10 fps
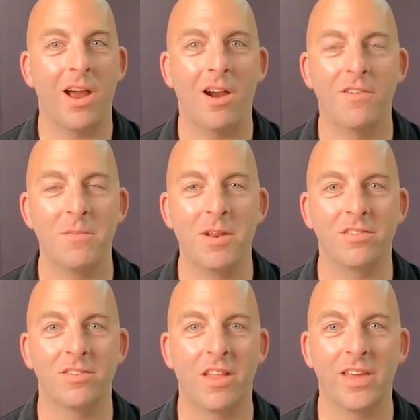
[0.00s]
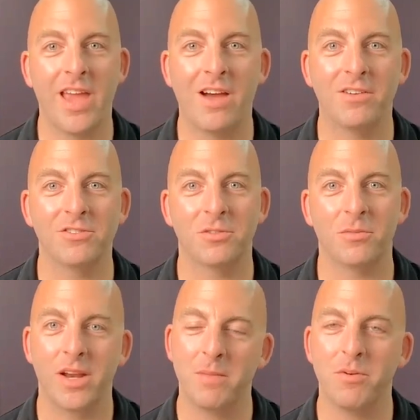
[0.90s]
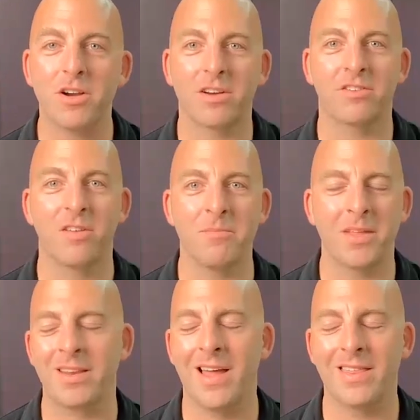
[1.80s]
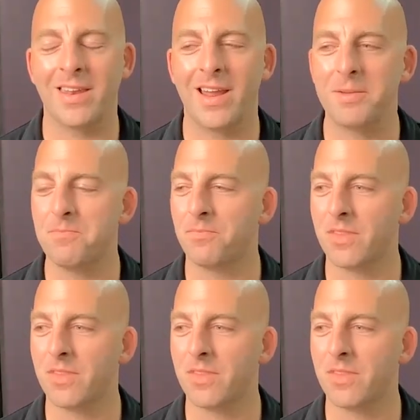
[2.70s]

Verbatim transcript: hard for me to sit on the couch and read a book or something. Not that I